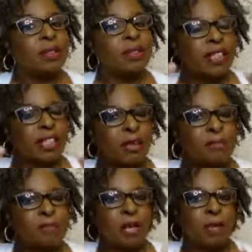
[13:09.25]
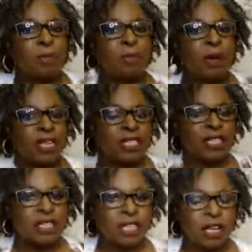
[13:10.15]
that they may be
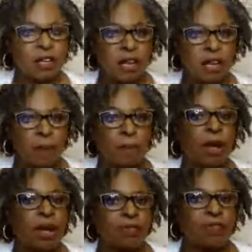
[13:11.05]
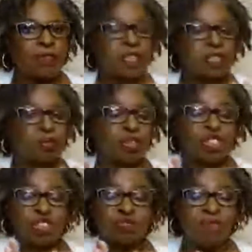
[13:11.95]
practicing mindfulness,
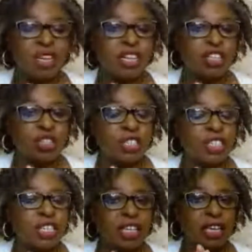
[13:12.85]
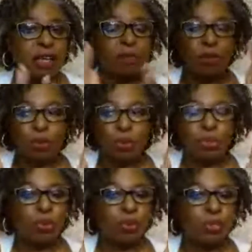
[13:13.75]
which is really just to keep your
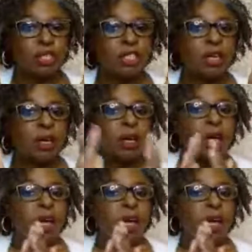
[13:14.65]
thoughts